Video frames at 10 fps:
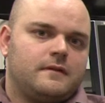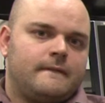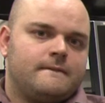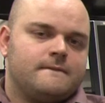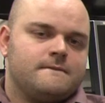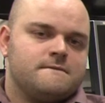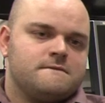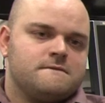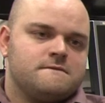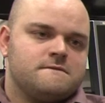
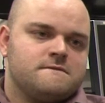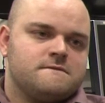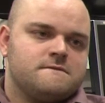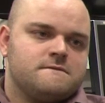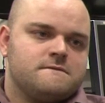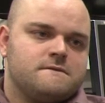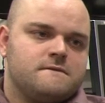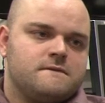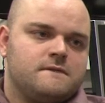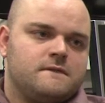
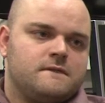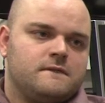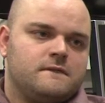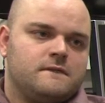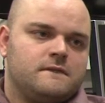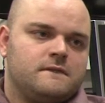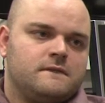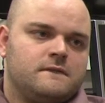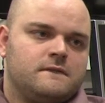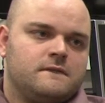
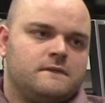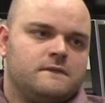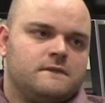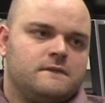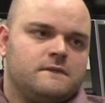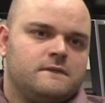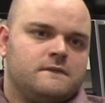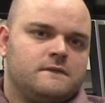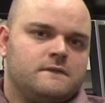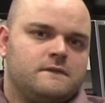
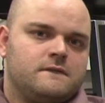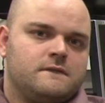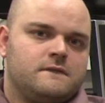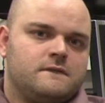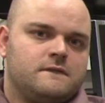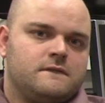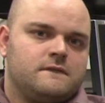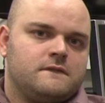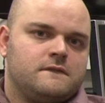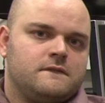
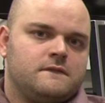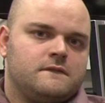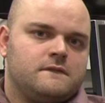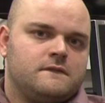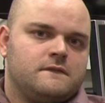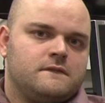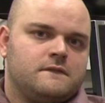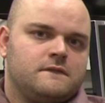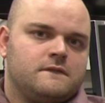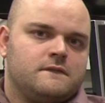
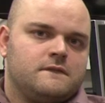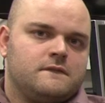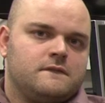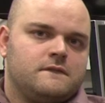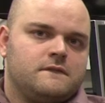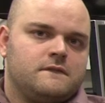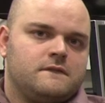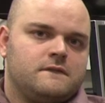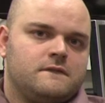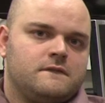
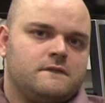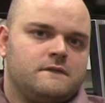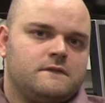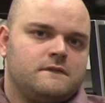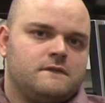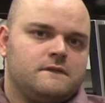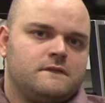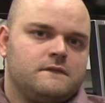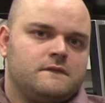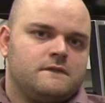No words are spoken by the person on screen.